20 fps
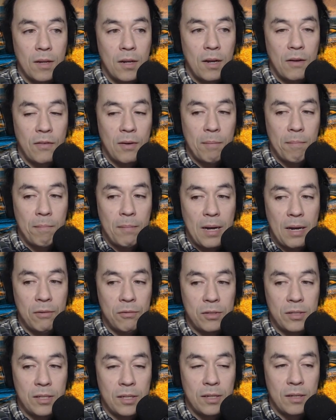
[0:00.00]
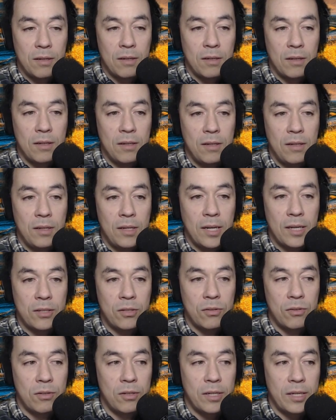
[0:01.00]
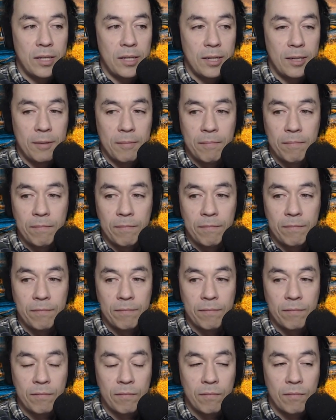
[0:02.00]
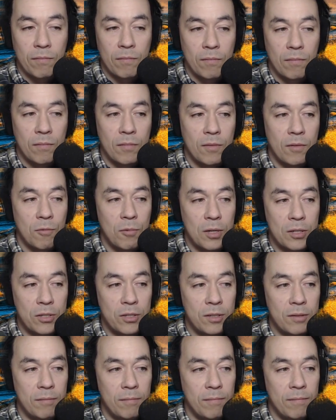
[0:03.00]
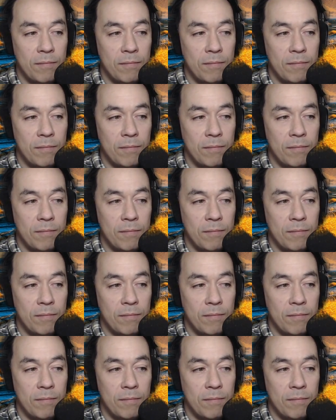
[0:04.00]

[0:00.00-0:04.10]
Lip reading: of a mountain yesterday. Question?